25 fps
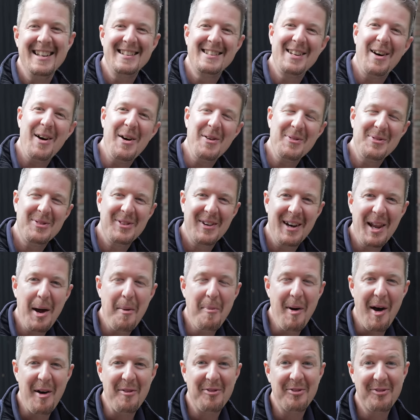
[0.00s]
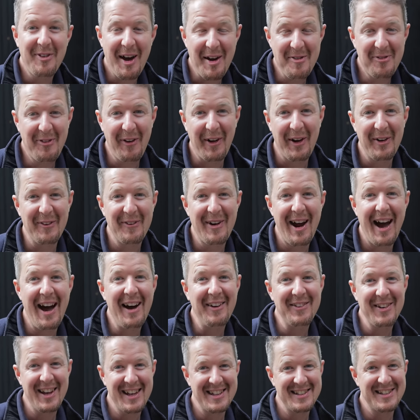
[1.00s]
So after a little bit of faffing
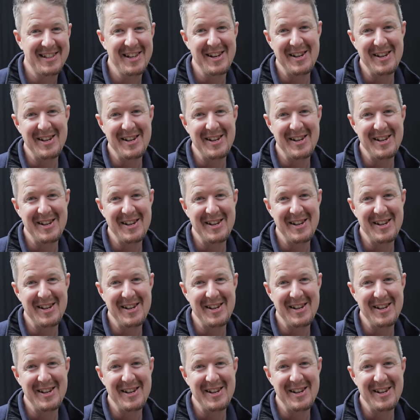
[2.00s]
around as